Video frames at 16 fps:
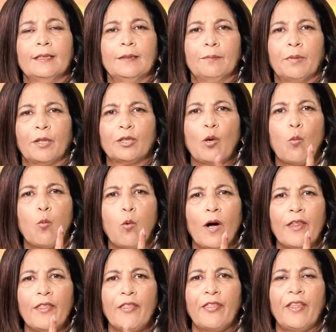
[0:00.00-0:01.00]
But the
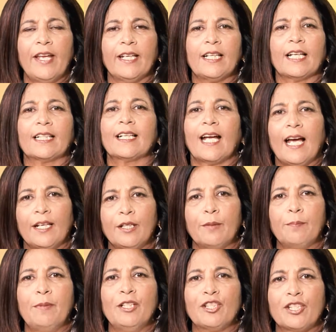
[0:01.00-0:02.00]
one thing that cannot
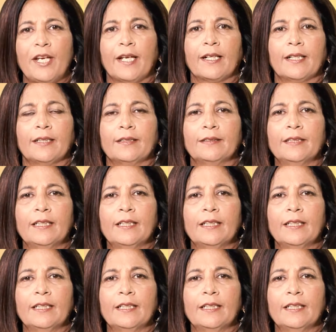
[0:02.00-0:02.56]
be shaken